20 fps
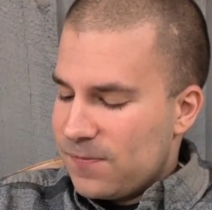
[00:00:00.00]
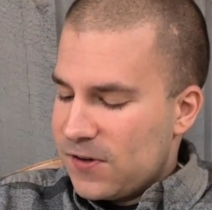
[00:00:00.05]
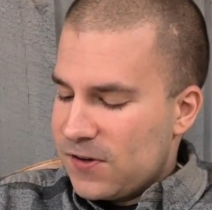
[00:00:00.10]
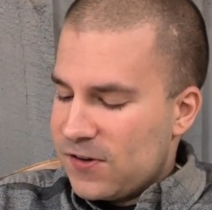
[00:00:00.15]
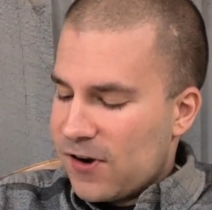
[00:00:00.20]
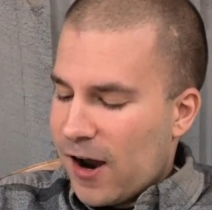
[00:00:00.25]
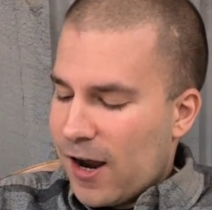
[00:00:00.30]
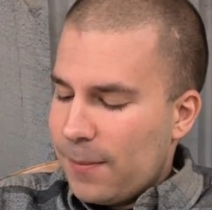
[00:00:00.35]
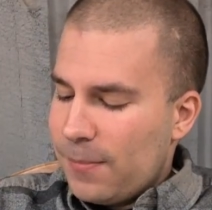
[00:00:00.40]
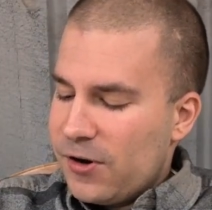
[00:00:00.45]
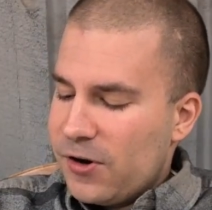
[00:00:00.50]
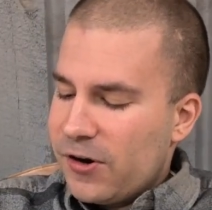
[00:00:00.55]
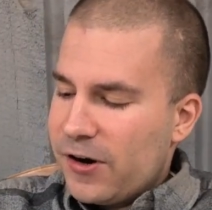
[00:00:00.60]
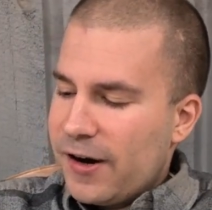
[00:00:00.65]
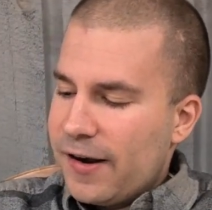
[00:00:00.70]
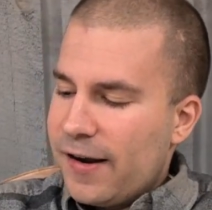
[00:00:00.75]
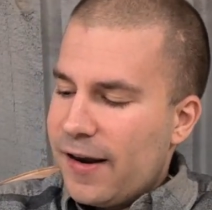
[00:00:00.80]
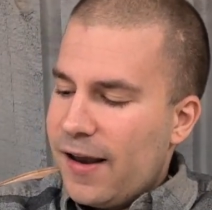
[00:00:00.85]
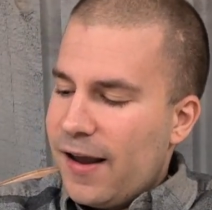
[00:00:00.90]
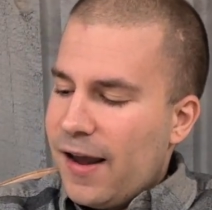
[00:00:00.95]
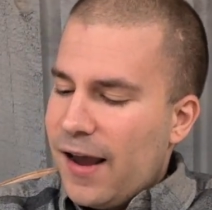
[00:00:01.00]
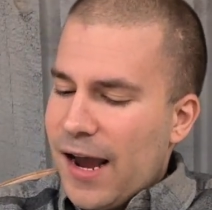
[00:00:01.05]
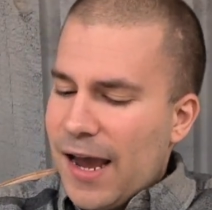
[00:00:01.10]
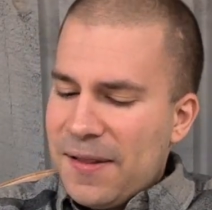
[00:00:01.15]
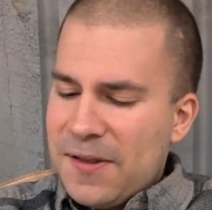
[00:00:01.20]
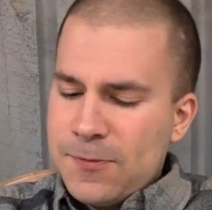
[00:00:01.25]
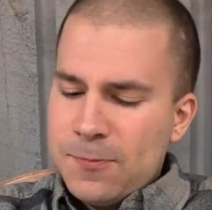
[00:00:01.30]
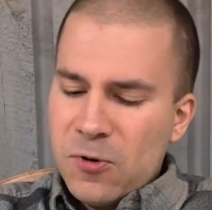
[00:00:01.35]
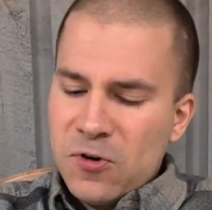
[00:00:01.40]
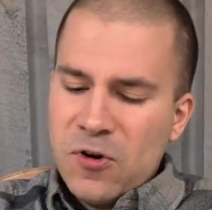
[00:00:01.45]
time period. And
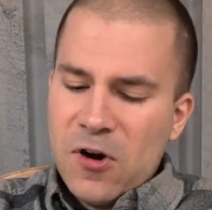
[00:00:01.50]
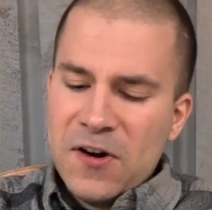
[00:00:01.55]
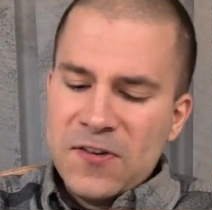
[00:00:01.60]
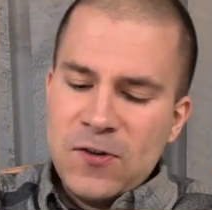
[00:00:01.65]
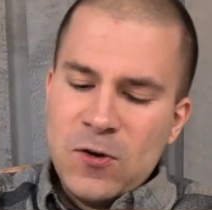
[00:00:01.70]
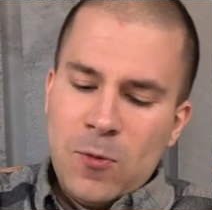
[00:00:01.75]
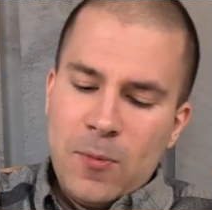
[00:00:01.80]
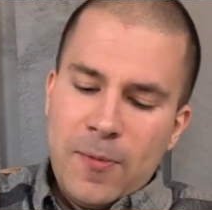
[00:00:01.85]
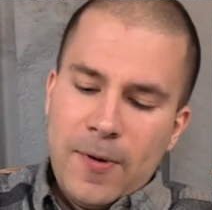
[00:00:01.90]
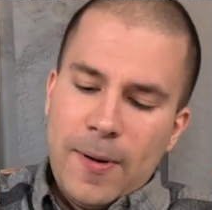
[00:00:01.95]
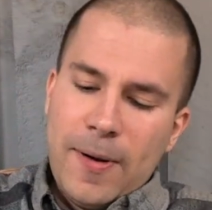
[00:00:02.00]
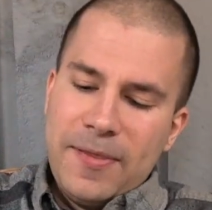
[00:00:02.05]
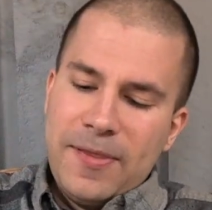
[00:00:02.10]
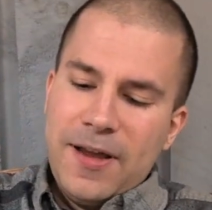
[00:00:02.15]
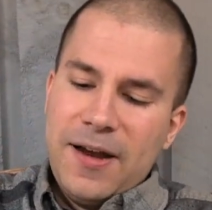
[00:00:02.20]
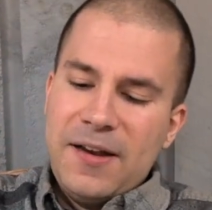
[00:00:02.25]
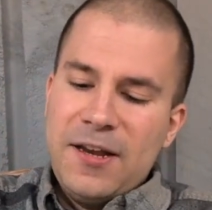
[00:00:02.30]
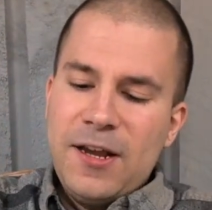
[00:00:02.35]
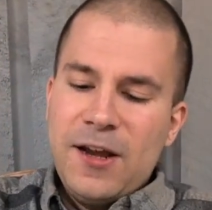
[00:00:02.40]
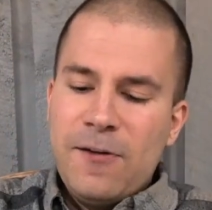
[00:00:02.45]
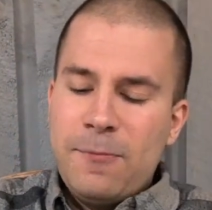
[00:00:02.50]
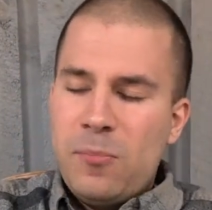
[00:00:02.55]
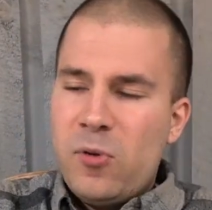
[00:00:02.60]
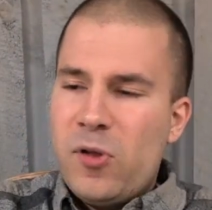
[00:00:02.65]
this book talks a little bit about the idea of